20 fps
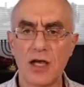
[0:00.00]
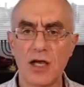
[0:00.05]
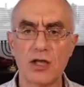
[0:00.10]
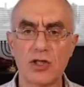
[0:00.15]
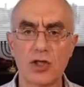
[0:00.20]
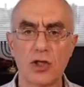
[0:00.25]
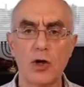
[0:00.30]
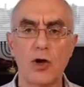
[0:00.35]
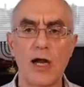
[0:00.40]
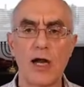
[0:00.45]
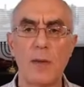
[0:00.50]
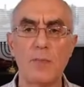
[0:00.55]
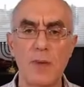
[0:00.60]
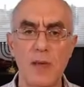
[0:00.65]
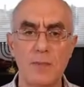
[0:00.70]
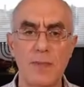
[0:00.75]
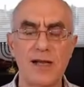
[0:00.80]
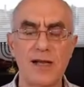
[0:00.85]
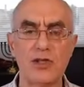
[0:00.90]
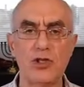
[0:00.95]
it's gonna
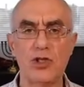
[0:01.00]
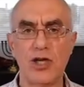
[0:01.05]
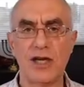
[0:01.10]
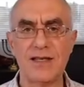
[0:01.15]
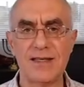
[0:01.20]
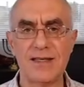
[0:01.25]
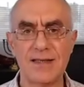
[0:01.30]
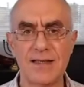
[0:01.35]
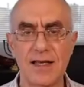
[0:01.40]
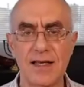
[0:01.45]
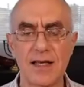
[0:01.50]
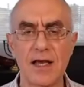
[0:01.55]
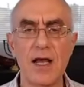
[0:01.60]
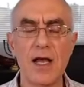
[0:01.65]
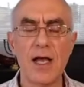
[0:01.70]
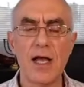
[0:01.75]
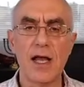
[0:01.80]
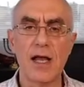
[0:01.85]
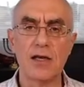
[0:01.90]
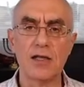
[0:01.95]
be majestic,
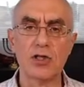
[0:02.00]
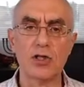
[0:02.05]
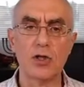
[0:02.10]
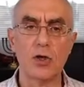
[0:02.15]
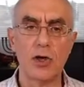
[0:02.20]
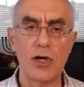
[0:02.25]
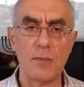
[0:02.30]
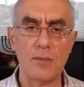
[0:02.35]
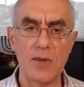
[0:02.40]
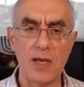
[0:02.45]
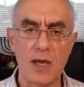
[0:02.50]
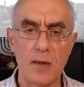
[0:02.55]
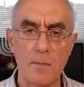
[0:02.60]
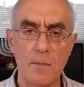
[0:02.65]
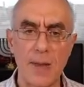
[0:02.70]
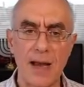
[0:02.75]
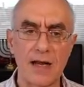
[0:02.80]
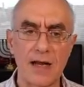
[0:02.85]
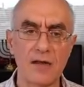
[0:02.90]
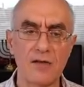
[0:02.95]
and it's gonna be a
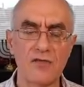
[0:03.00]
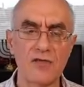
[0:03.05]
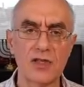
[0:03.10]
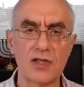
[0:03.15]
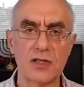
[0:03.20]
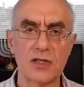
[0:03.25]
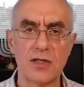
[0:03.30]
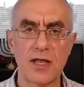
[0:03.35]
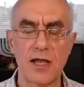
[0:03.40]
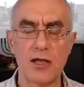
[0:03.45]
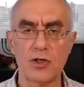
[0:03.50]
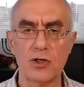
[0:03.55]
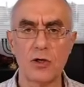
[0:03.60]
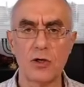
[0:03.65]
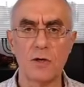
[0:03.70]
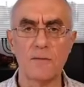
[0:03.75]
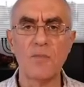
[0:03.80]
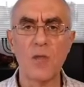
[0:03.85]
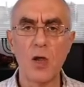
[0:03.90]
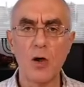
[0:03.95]

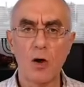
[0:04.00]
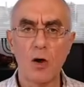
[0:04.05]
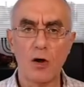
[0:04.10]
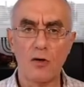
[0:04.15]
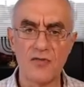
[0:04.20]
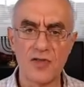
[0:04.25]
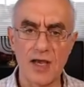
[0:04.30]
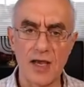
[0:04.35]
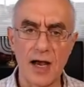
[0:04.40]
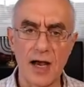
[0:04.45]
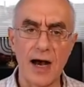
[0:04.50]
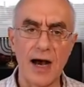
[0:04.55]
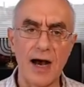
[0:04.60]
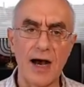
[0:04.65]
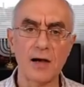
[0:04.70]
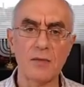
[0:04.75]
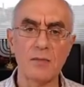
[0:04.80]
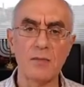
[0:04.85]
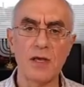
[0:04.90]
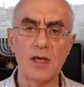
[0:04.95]
manifestation of the
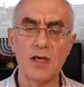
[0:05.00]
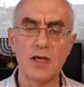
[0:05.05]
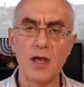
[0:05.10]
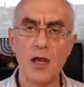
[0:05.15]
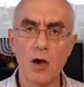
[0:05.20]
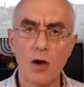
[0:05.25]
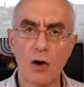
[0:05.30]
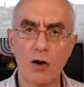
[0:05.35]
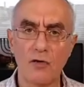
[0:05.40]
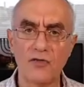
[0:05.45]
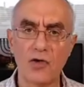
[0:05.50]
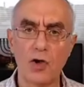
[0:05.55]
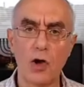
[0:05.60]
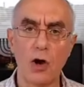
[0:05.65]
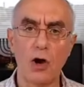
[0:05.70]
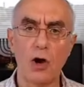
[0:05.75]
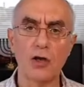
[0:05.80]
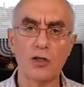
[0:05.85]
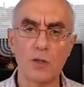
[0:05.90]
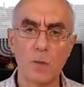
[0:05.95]
army of
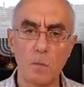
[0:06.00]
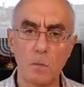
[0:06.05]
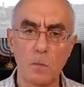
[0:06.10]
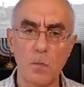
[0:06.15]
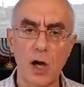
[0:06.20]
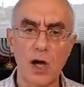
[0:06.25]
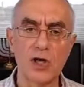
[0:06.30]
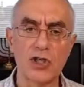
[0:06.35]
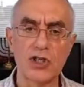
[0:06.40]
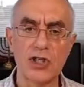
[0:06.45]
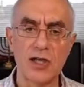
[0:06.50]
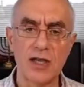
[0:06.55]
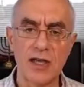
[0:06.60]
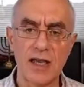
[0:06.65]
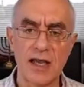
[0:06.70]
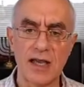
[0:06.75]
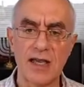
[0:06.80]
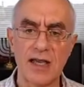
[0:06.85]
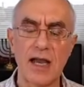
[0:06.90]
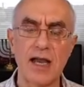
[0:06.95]
God
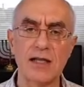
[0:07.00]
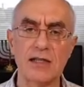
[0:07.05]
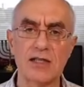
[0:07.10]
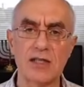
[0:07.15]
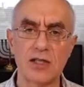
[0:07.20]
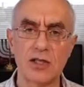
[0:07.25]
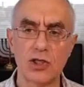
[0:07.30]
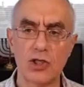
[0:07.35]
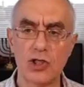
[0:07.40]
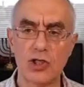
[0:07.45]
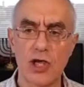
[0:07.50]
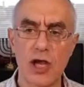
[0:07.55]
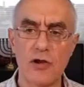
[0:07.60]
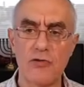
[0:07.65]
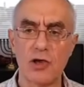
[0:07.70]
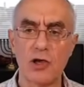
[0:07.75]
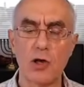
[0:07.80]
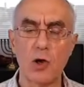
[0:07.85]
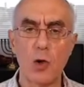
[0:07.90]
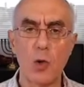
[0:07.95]
marching against
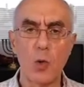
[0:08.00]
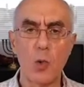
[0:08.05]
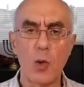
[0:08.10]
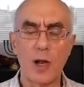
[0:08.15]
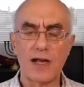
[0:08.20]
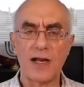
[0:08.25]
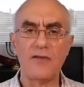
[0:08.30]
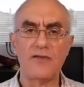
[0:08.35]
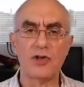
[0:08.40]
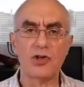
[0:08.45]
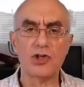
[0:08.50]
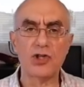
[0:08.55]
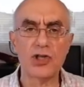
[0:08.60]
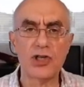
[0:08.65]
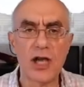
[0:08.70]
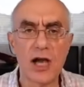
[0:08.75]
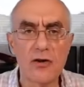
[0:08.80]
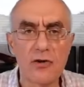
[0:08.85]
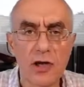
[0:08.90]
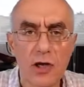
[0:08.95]
Jericho, whatever
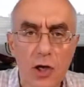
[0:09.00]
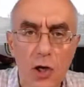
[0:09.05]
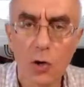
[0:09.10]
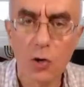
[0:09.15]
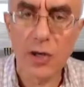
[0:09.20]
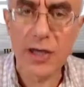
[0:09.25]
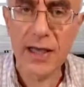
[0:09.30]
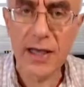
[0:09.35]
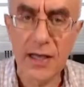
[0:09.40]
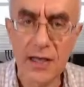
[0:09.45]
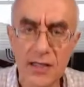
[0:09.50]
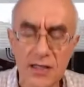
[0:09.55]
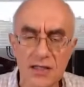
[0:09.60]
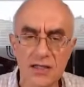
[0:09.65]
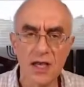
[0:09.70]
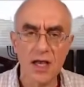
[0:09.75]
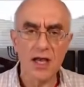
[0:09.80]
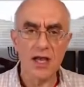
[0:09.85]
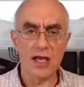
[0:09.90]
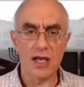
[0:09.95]
Jericho
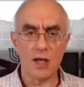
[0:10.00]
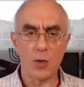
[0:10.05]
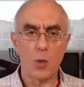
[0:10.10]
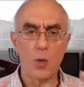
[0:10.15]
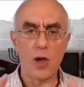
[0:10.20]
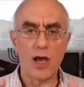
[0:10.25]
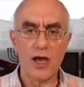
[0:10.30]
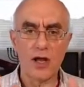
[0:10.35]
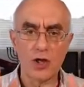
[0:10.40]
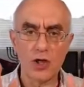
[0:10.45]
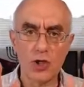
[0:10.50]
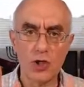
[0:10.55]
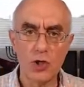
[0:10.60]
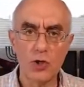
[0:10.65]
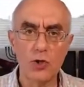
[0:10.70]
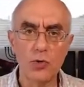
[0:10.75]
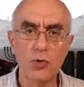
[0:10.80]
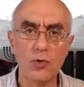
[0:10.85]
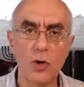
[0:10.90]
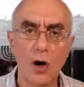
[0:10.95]
is, where
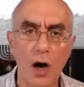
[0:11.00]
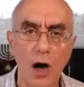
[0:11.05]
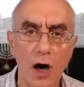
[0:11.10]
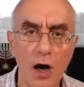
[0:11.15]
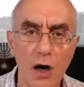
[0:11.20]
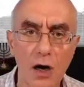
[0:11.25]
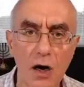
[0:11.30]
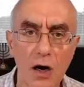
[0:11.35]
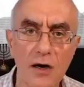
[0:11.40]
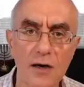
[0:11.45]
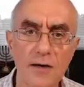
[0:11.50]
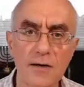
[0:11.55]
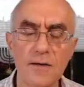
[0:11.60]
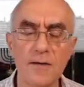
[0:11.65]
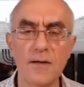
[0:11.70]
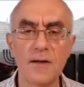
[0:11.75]
you are.